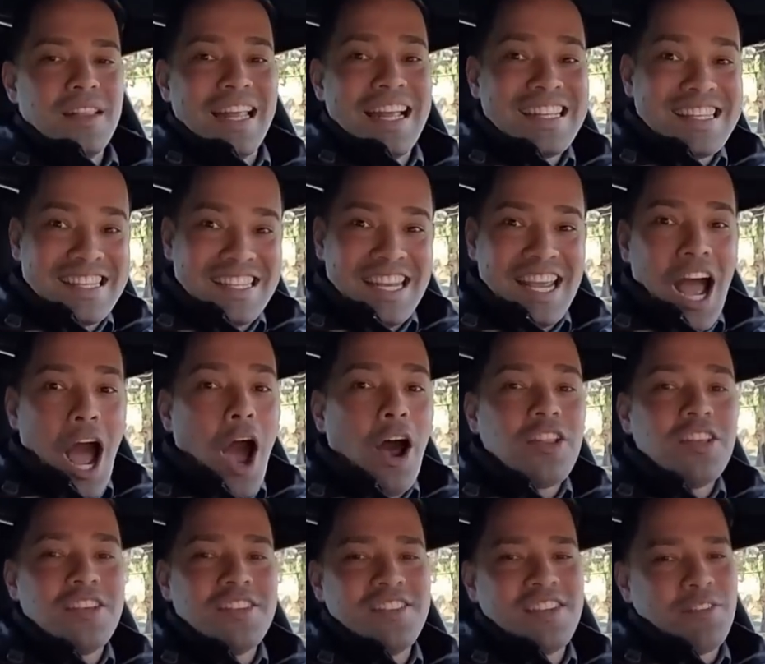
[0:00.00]
Let's see
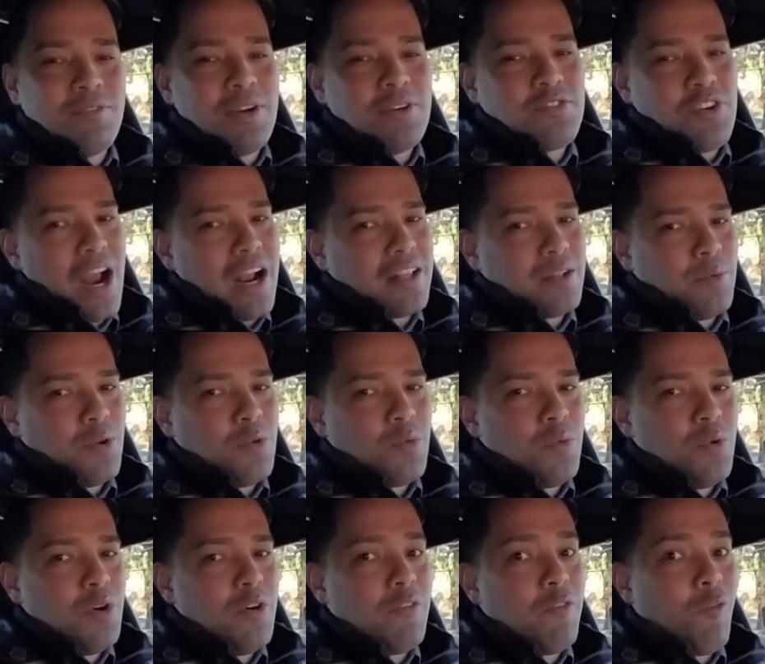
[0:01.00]
how does the
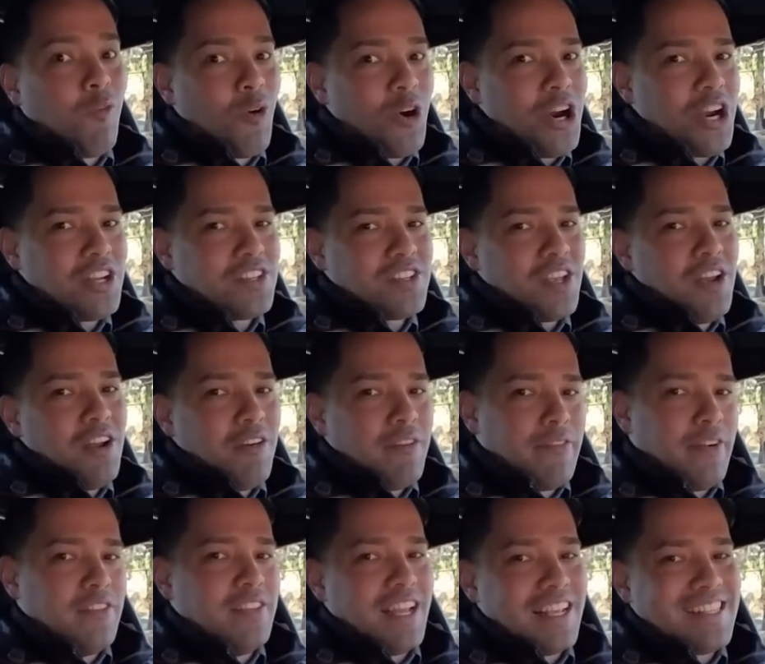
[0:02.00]
retractable roof works
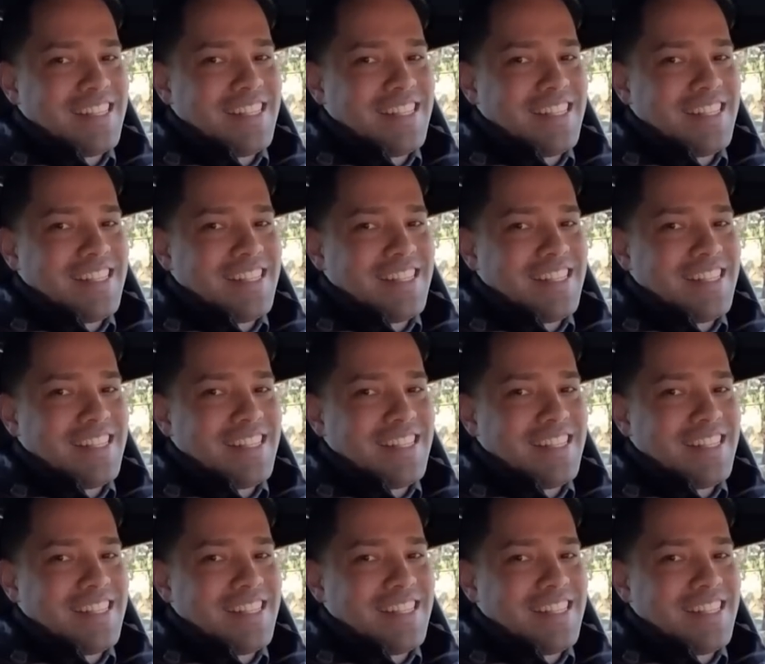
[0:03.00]
from the